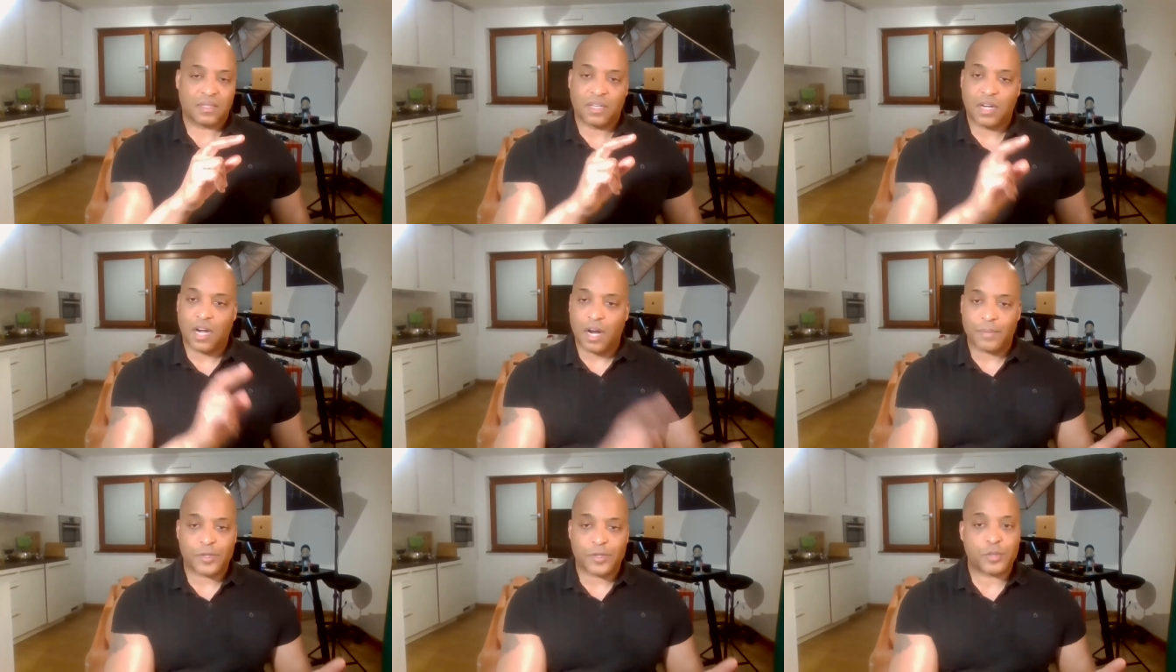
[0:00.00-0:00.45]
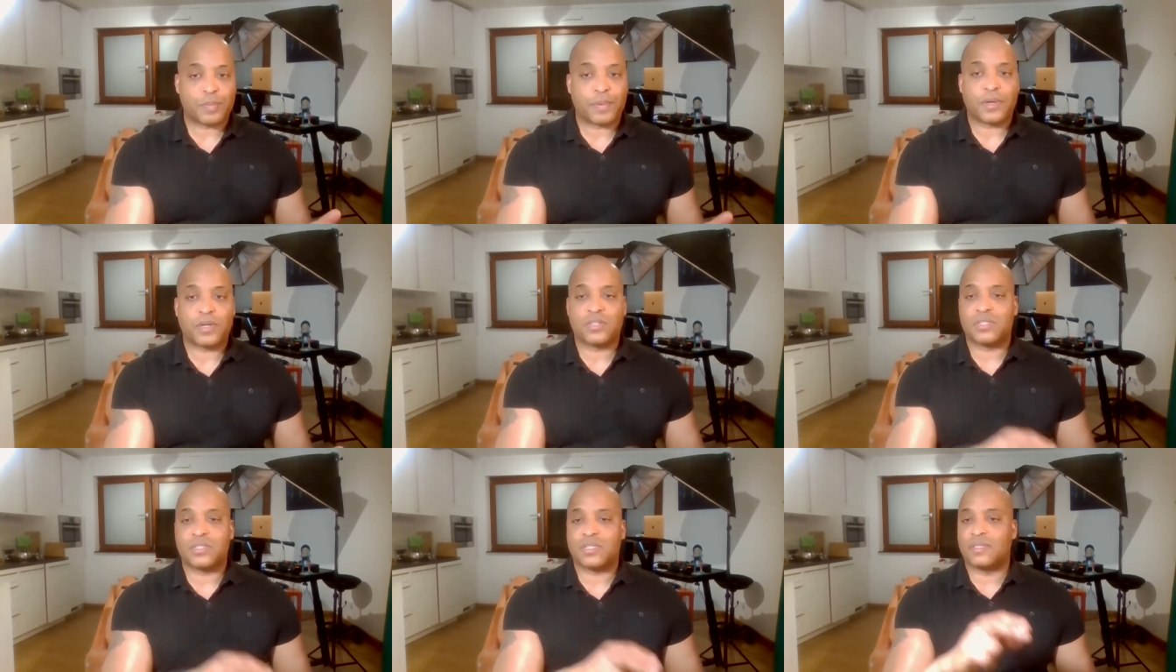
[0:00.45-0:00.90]
garbage
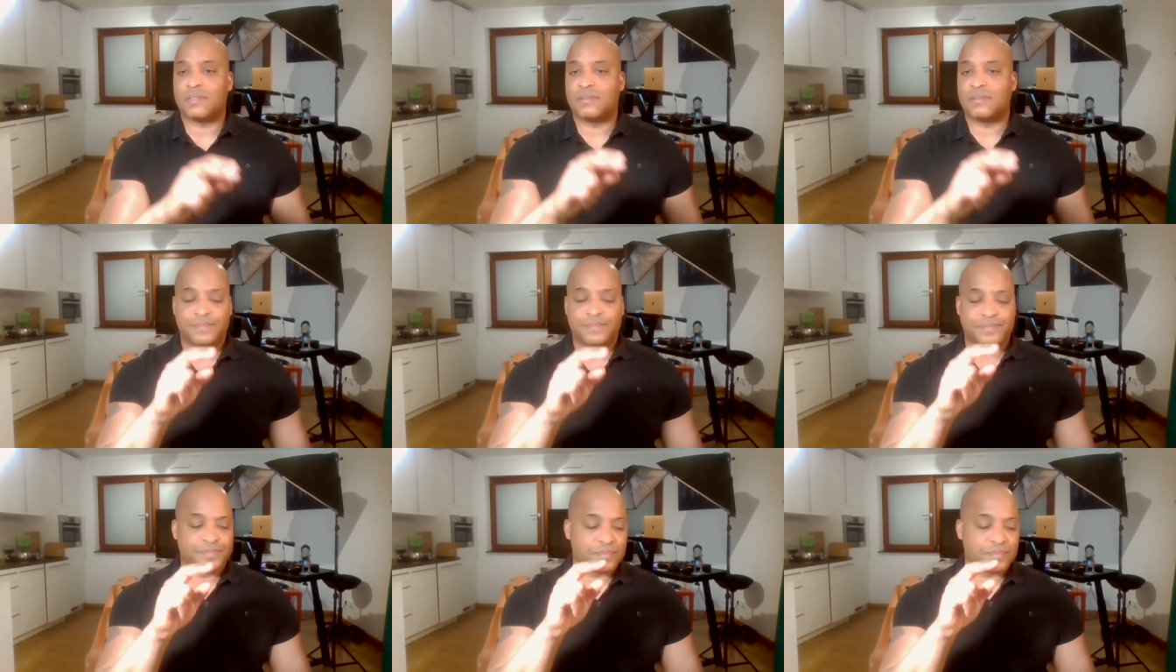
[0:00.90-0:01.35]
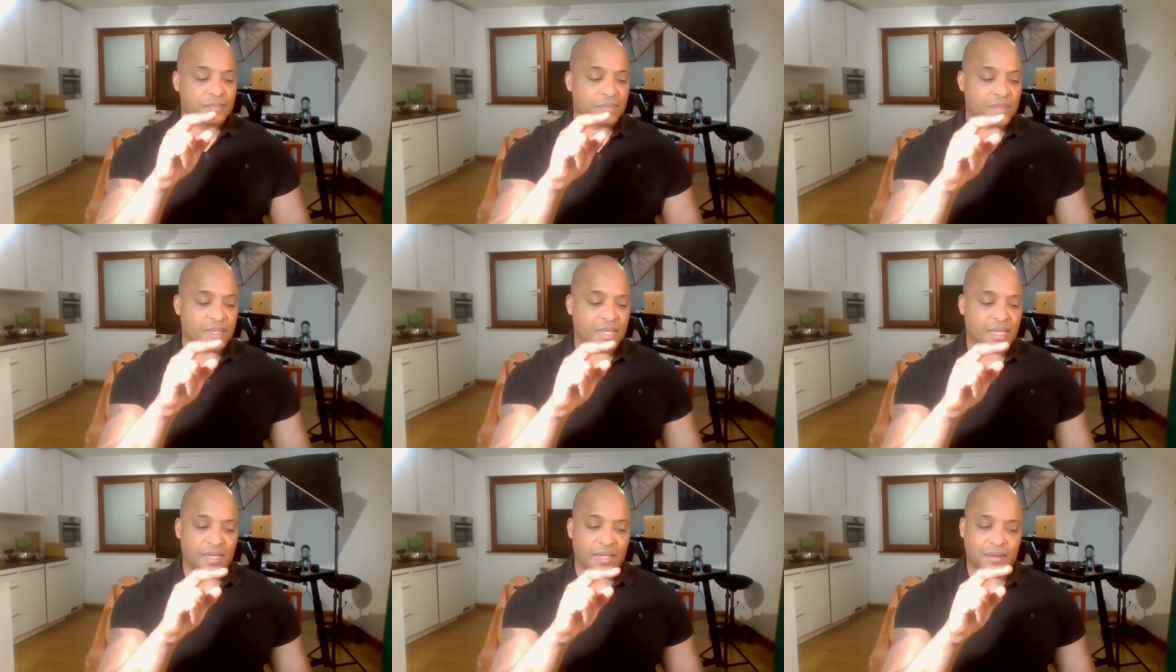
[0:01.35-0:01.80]
person,
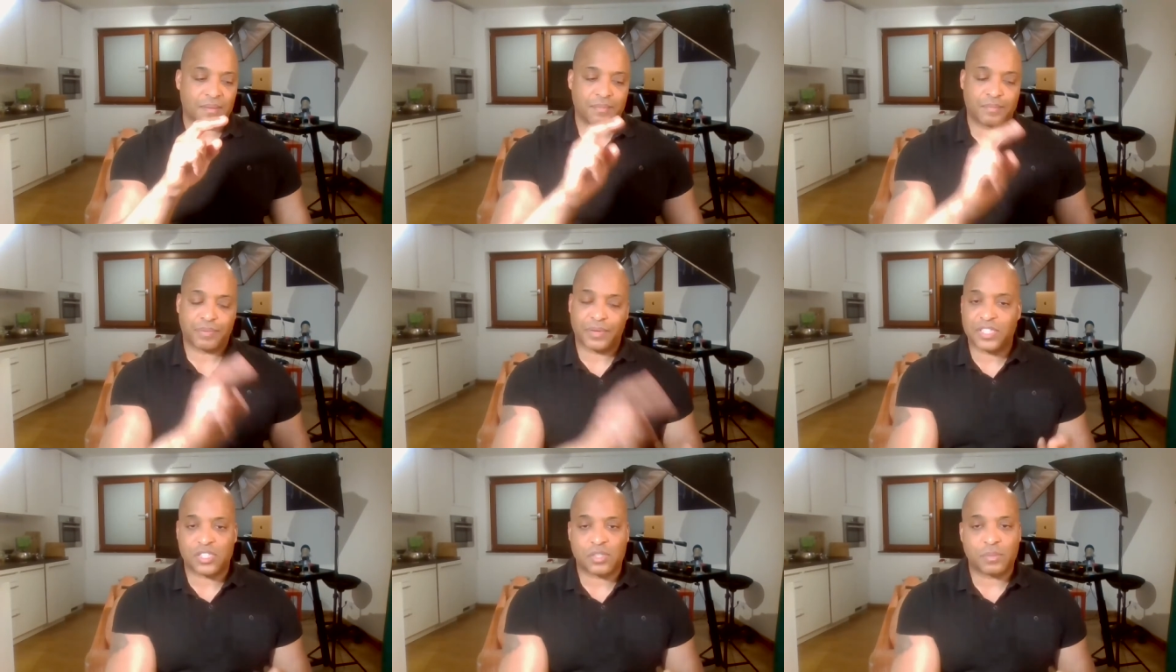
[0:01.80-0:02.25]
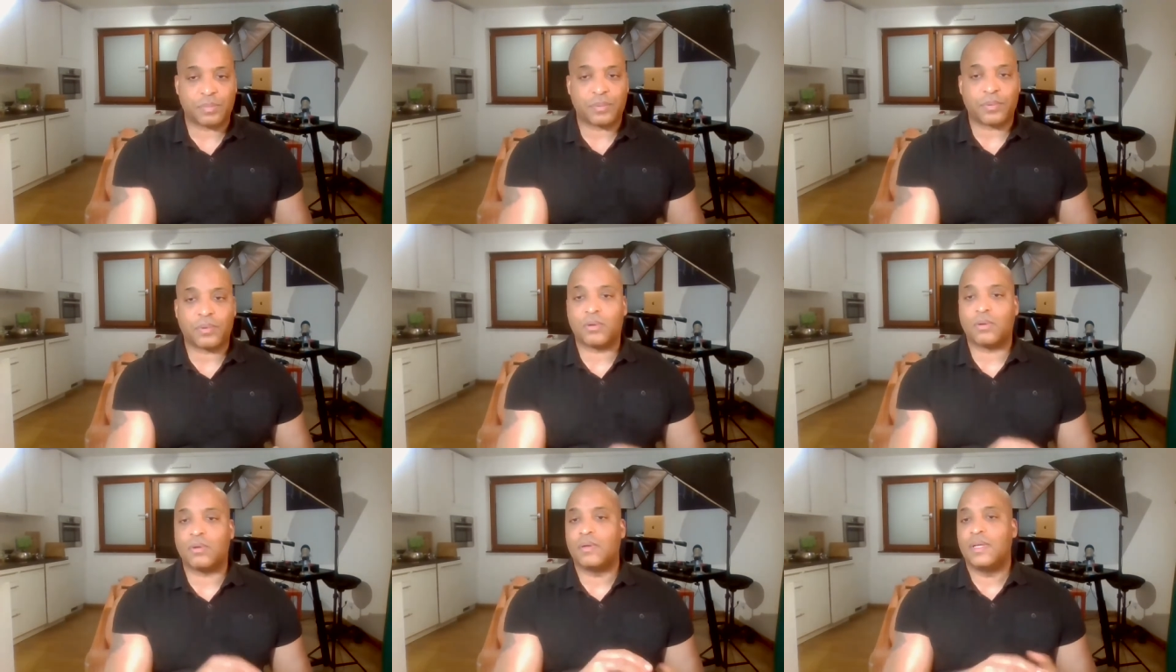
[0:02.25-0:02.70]
uh,
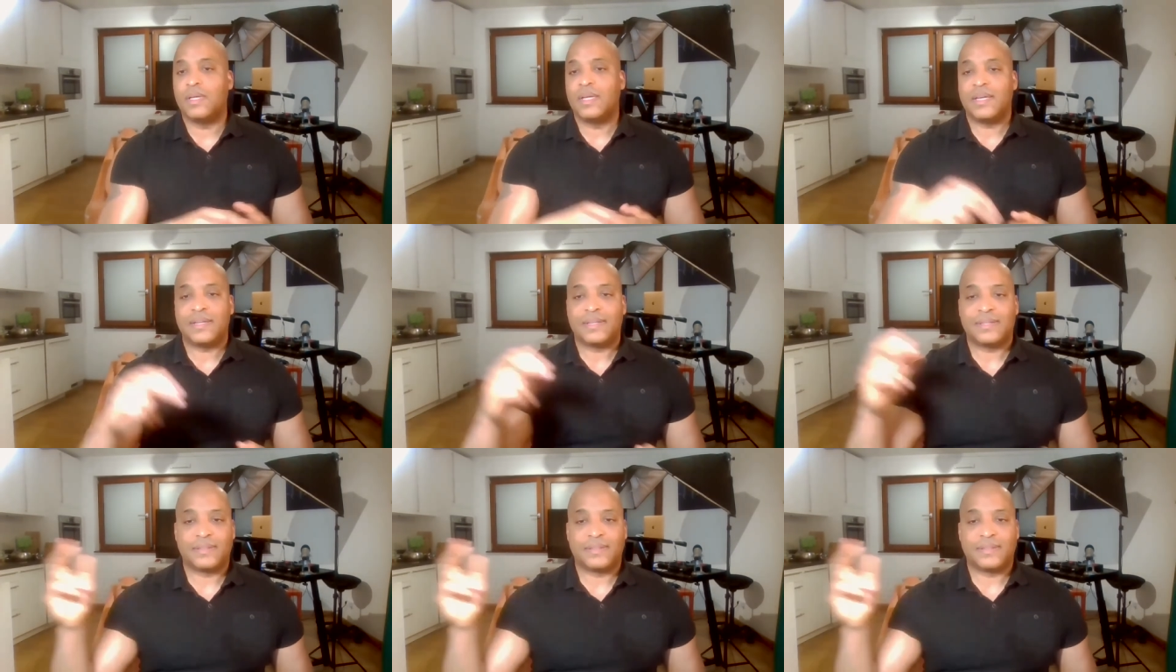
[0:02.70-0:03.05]
principal,